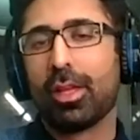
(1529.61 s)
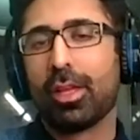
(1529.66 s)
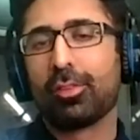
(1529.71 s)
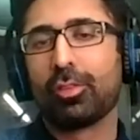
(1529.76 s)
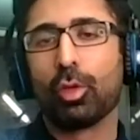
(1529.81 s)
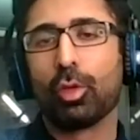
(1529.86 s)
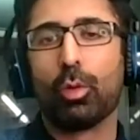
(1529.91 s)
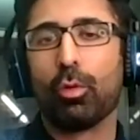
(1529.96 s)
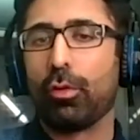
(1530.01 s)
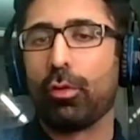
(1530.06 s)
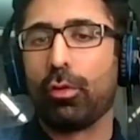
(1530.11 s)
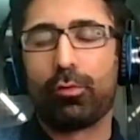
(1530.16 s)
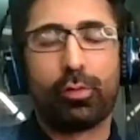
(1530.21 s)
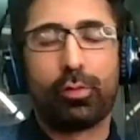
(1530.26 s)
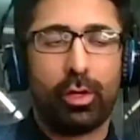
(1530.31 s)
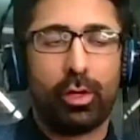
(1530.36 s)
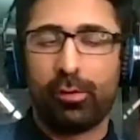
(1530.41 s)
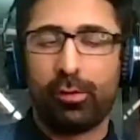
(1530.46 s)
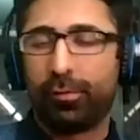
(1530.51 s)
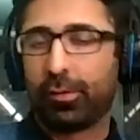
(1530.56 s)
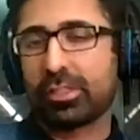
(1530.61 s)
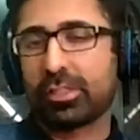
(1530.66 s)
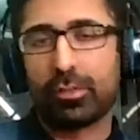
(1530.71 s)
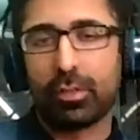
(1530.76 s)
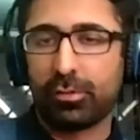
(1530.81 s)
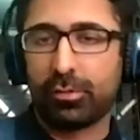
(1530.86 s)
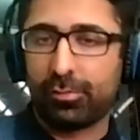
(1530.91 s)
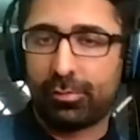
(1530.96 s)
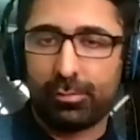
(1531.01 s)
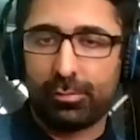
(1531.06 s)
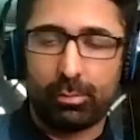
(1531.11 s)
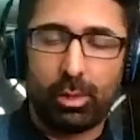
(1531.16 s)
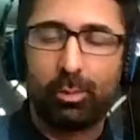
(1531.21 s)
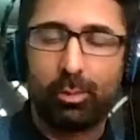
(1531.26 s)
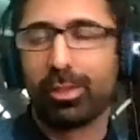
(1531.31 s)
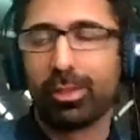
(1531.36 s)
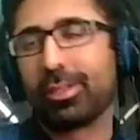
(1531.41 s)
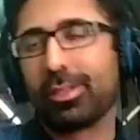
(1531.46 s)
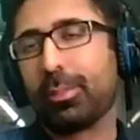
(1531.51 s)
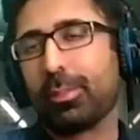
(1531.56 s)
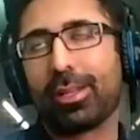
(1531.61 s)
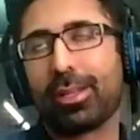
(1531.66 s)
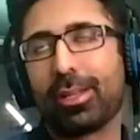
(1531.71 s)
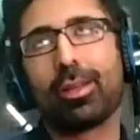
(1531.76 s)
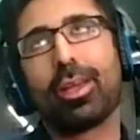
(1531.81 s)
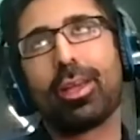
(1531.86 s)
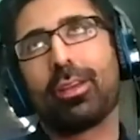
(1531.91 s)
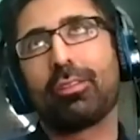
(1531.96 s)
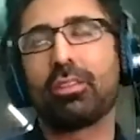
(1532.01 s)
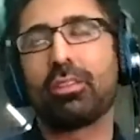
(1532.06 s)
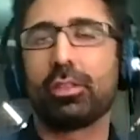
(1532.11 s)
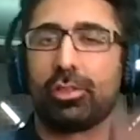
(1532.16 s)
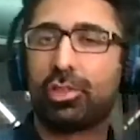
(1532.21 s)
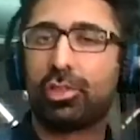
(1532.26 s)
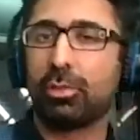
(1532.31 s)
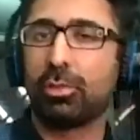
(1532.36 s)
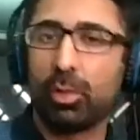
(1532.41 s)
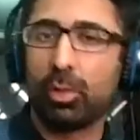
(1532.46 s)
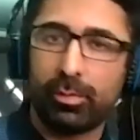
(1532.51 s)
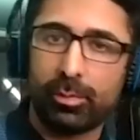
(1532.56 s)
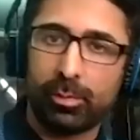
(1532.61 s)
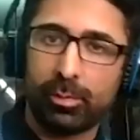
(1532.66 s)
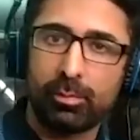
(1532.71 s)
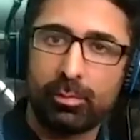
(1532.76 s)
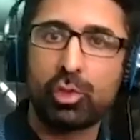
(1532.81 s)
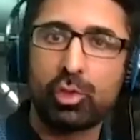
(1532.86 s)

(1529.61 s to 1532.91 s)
So for her, first of all, we were debating, hey, whether she moved,